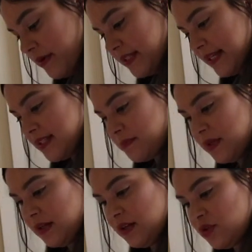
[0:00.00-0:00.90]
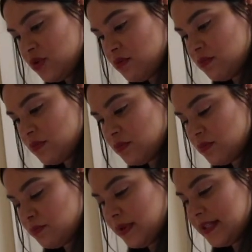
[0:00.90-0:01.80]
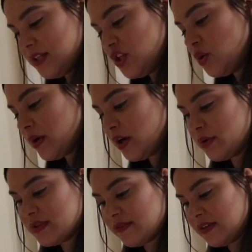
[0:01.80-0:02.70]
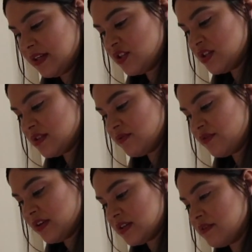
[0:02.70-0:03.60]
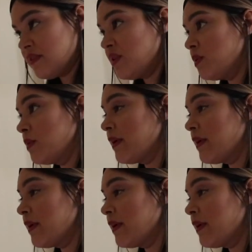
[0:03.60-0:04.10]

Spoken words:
it's asking me place the QR code 7 inches in front of the Cubo